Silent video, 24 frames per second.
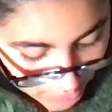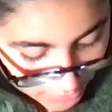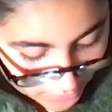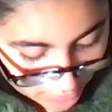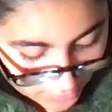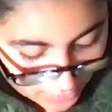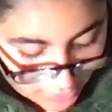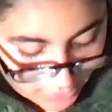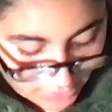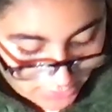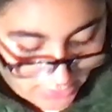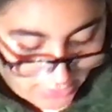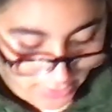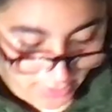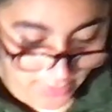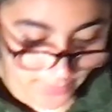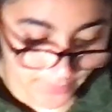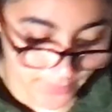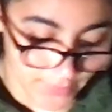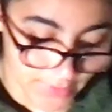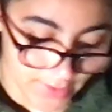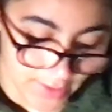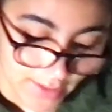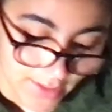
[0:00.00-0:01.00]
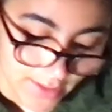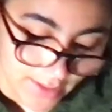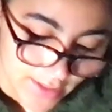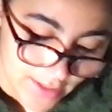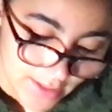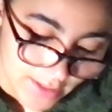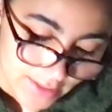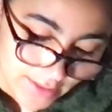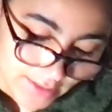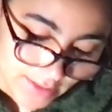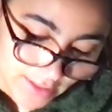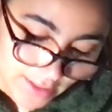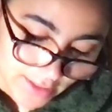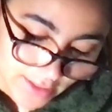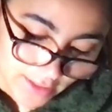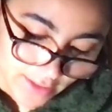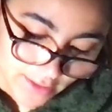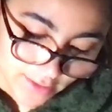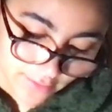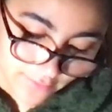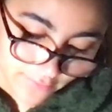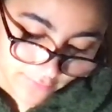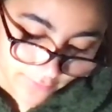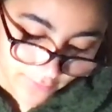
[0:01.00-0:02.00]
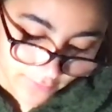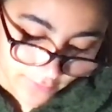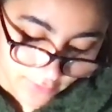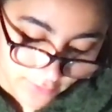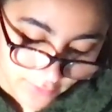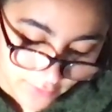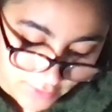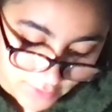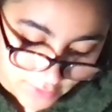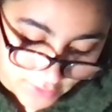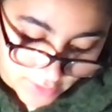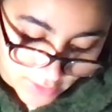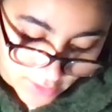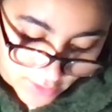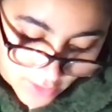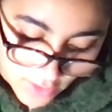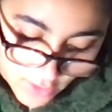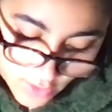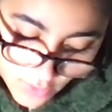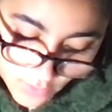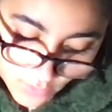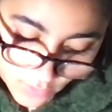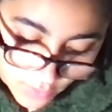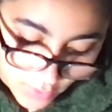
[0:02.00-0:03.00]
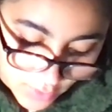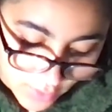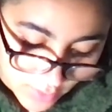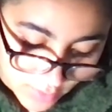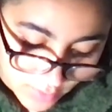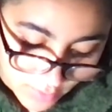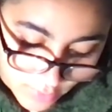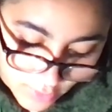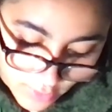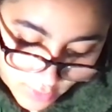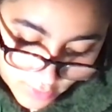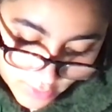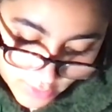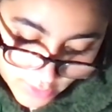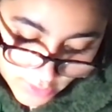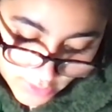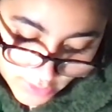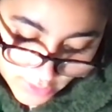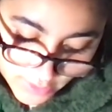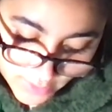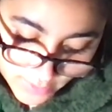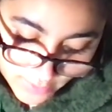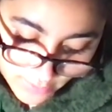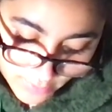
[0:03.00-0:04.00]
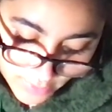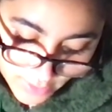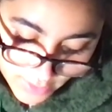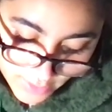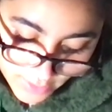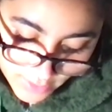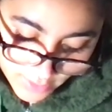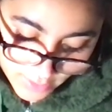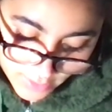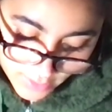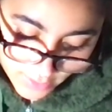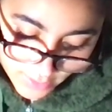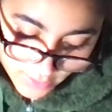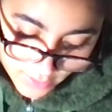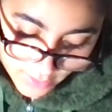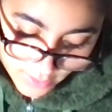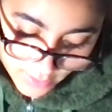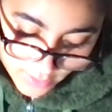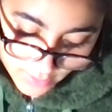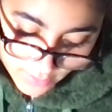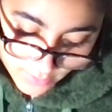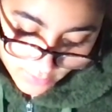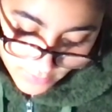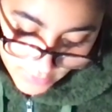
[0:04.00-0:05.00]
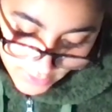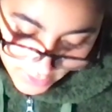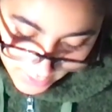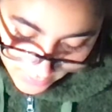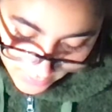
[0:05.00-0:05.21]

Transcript: all the time. The colored folks what born here, but they